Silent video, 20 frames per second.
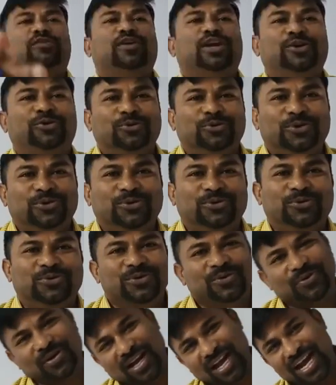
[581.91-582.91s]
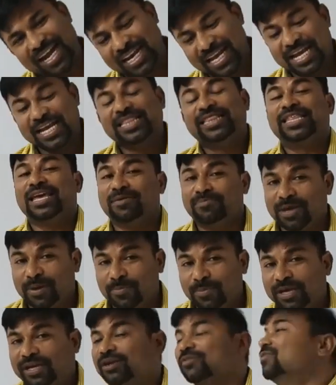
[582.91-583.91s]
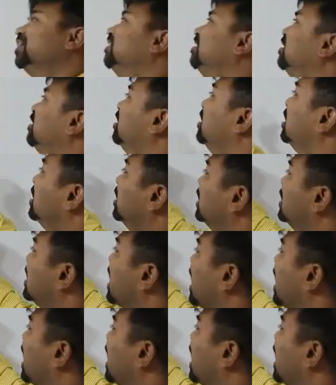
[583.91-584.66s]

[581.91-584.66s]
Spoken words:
away to you. Right? They may be giving